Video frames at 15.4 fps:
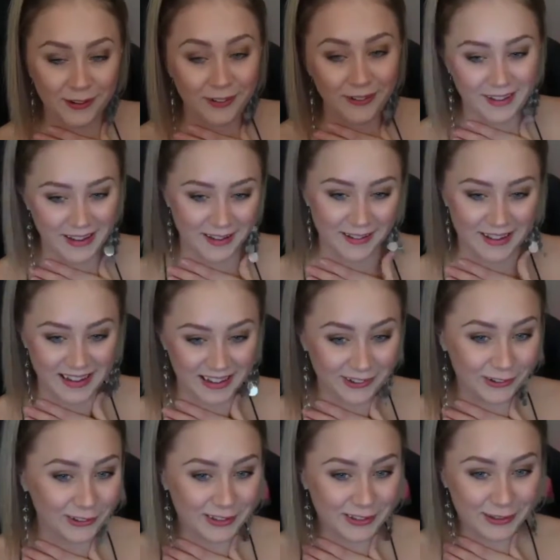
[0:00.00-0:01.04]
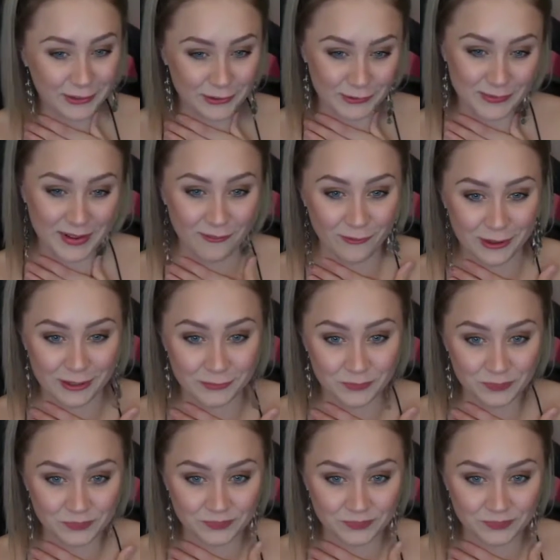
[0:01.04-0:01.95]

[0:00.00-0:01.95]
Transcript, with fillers: Okay, okay, cool. Did you remember?